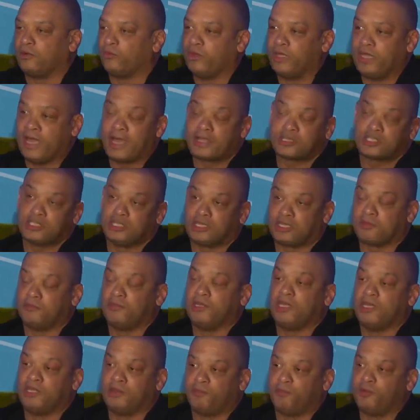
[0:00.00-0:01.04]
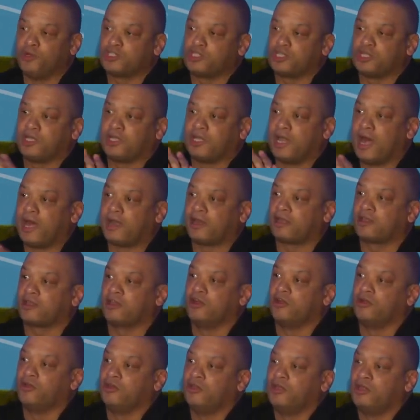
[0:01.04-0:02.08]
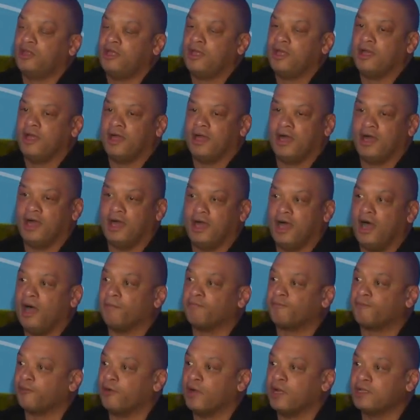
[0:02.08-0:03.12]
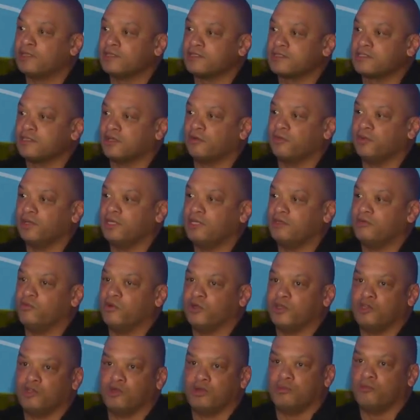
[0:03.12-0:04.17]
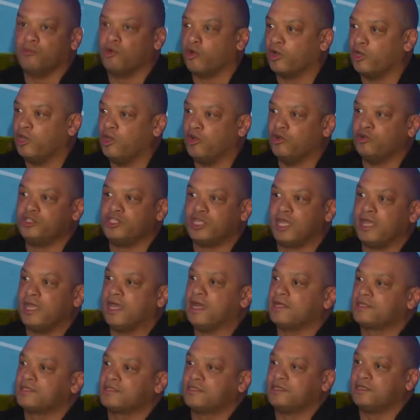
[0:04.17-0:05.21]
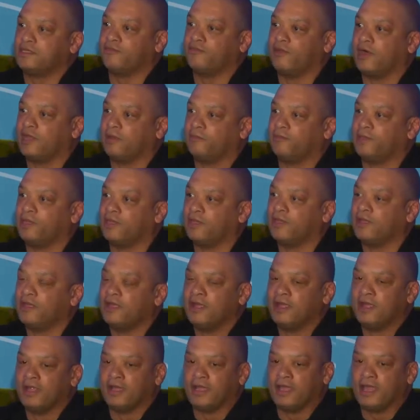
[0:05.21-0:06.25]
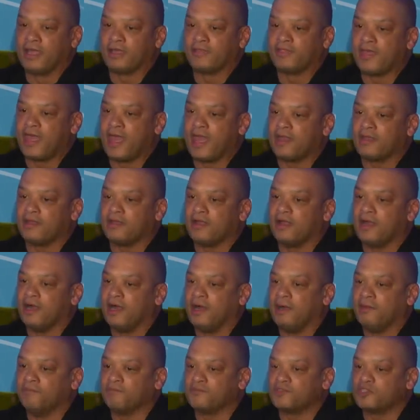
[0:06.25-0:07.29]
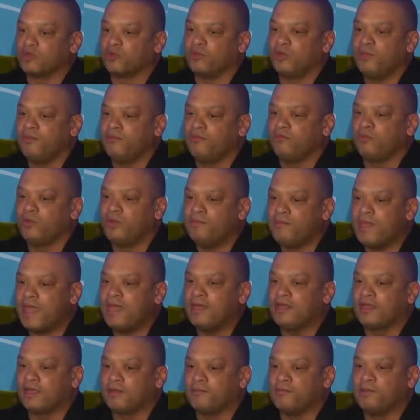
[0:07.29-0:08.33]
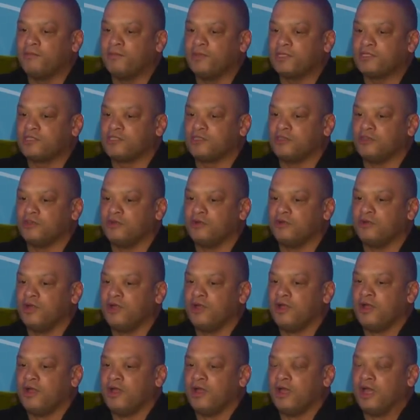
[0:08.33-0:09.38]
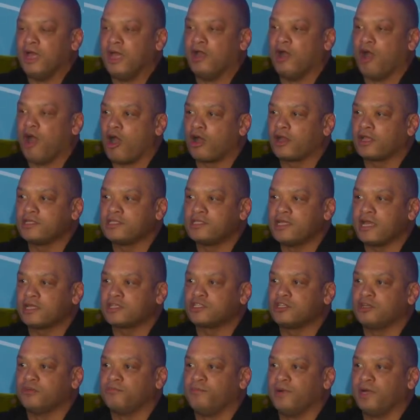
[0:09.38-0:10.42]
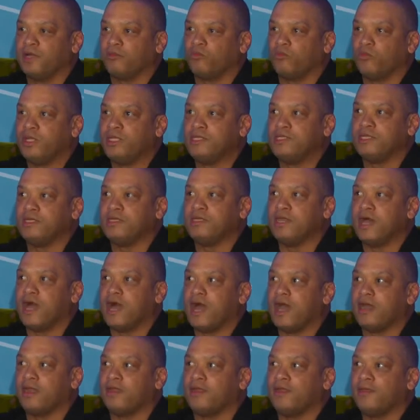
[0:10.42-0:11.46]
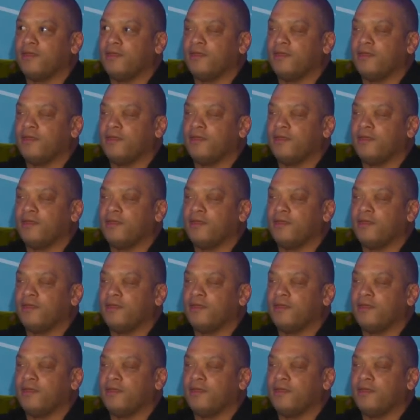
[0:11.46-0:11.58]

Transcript: We actually committed to pushing a lot of code uh, up front. So we, are doing more Node.js and development like that. Um, so we, we made a commitment to an architecture, but we did not.